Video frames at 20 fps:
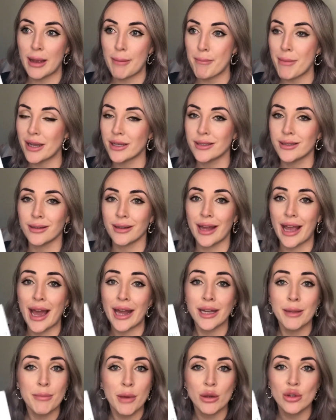mentally and
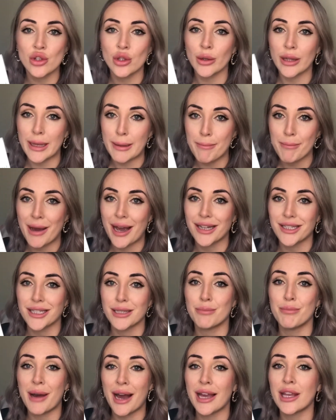emotionally
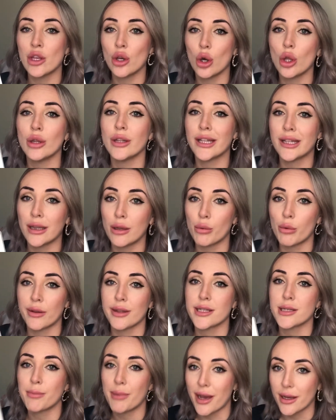impacted by your little
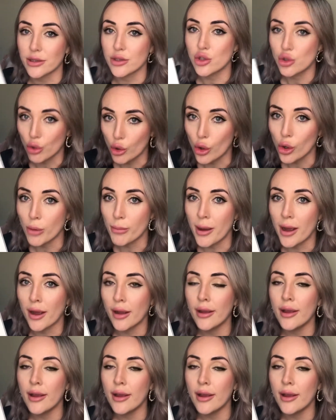one's past trauma.